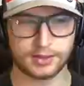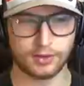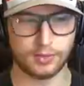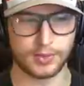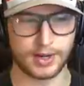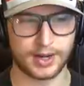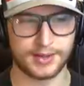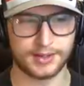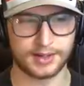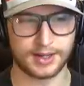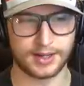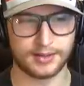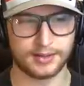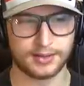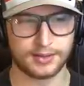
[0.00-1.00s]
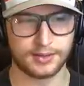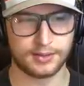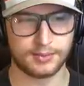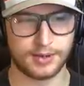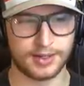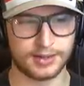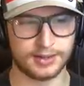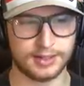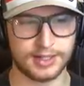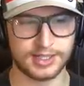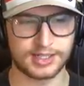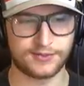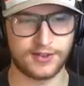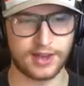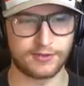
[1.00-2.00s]
going behind the net. My
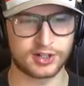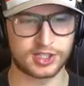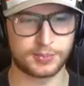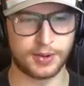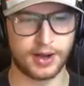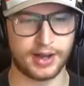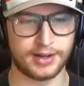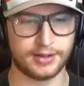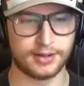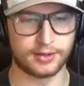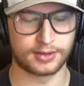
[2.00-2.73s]
least favorite spot.